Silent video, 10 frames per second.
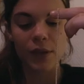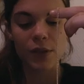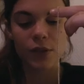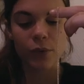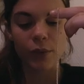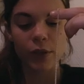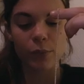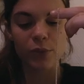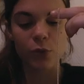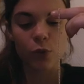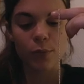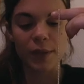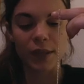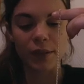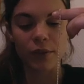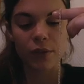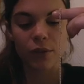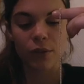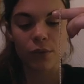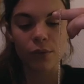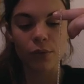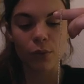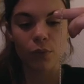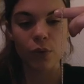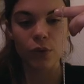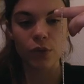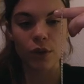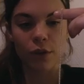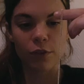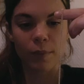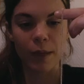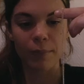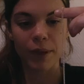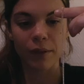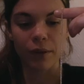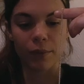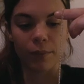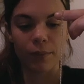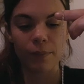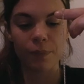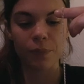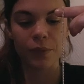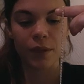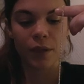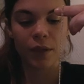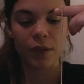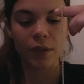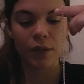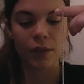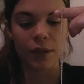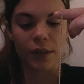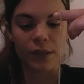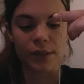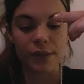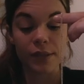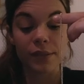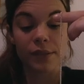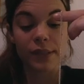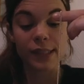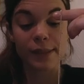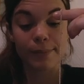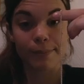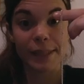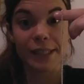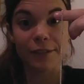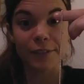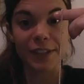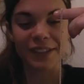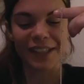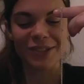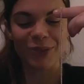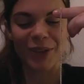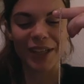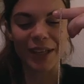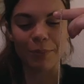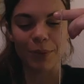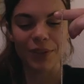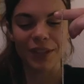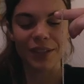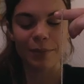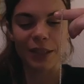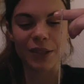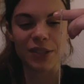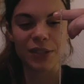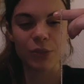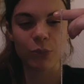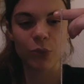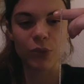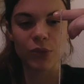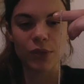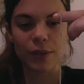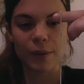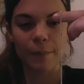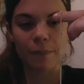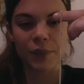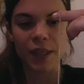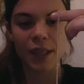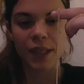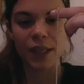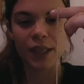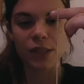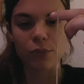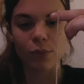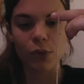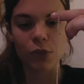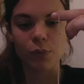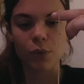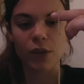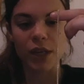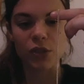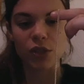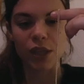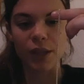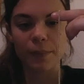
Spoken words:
So we're absorbing through the wood of my pendulum. It's specific, that's why I bought it, because it's wood. It's rosewood actually.